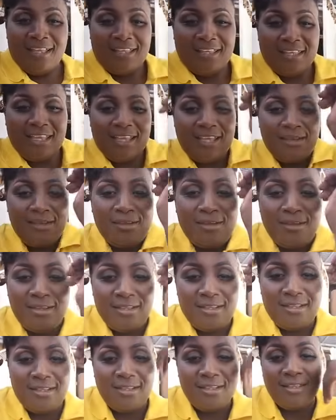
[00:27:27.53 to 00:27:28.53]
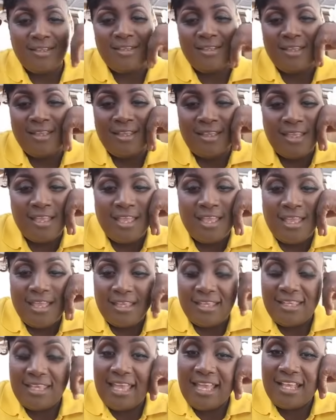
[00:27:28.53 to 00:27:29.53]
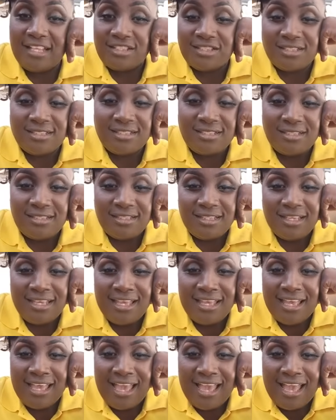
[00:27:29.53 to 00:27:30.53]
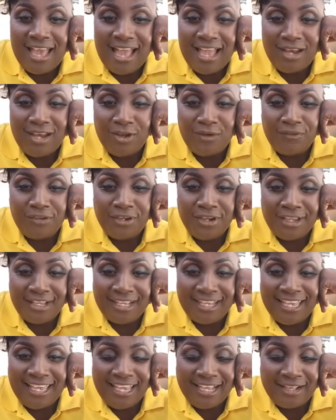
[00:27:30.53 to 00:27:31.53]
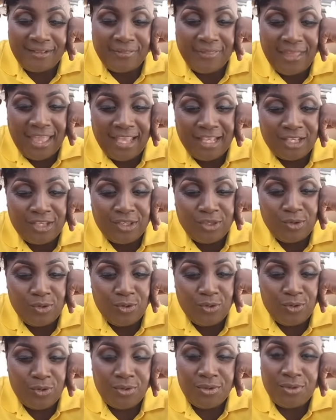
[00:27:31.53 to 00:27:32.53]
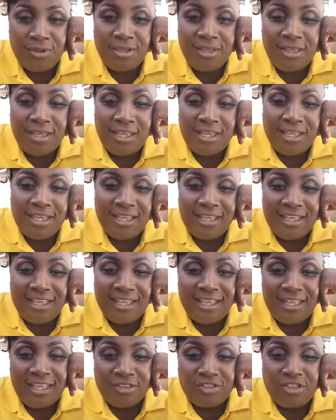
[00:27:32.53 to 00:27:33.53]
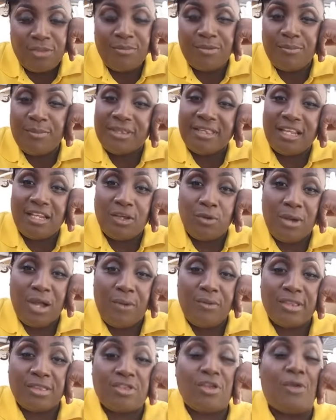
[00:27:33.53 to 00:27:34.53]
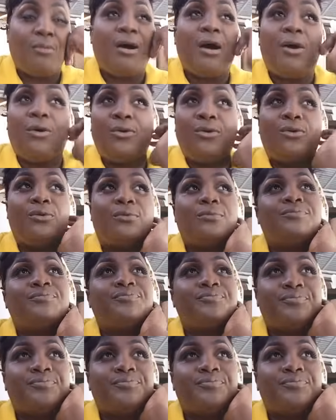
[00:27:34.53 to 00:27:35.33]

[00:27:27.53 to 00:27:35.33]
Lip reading: Yeah. Yes. I love your cake. Thank you. Let me tell you why with some no.